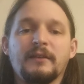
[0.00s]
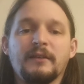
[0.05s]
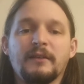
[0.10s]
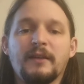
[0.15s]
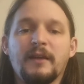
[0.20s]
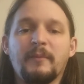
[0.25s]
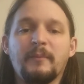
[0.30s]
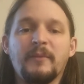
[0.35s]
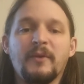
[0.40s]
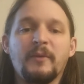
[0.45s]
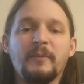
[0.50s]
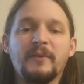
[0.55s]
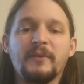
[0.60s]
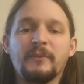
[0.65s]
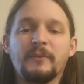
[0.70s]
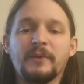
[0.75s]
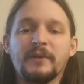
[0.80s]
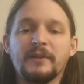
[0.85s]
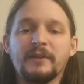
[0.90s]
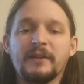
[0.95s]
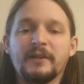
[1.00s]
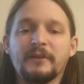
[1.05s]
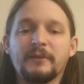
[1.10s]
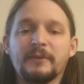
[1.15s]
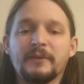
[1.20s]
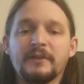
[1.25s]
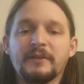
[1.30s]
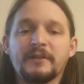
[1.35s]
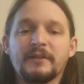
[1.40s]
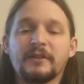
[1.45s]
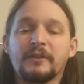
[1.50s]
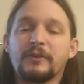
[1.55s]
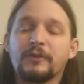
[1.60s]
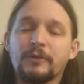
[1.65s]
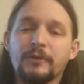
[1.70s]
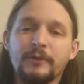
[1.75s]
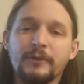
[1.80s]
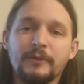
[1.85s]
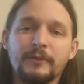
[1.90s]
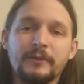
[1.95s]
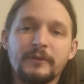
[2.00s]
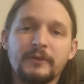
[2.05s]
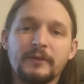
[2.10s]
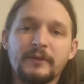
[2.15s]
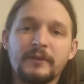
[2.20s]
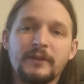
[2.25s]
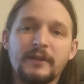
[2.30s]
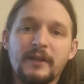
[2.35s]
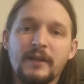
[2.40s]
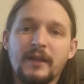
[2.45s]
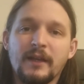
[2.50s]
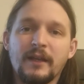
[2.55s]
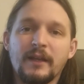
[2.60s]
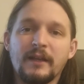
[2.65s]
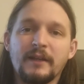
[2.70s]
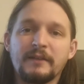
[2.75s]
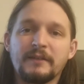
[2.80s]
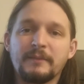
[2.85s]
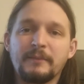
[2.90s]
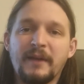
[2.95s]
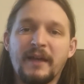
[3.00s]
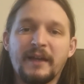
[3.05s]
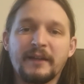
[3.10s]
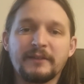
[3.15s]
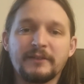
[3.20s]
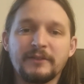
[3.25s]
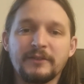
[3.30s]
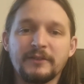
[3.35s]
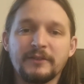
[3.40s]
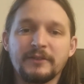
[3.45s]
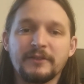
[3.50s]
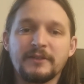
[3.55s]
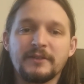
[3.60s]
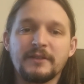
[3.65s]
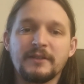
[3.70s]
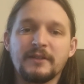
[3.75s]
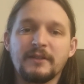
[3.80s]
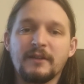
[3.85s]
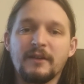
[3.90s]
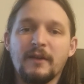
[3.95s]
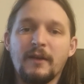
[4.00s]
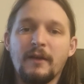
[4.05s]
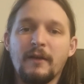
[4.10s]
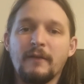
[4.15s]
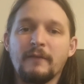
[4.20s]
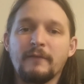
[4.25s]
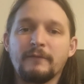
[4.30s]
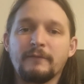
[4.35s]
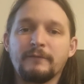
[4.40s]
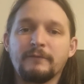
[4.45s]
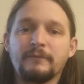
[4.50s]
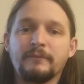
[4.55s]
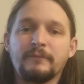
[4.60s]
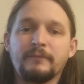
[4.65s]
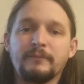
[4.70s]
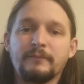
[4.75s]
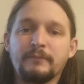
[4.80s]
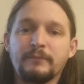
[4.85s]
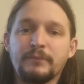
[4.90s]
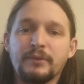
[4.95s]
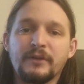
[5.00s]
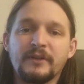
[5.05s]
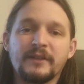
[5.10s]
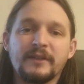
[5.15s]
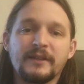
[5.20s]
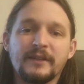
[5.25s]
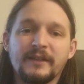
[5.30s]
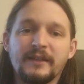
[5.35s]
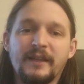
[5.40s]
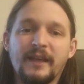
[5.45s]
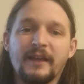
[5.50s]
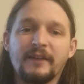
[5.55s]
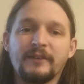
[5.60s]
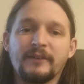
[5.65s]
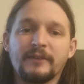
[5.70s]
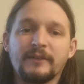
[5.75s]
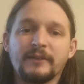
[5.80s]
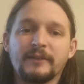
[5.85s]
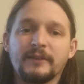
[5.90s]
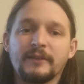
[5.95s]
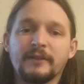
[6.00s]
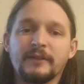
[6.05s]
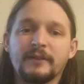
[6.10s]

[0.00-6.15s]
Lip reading: that moment when there was a crew and some actors putting together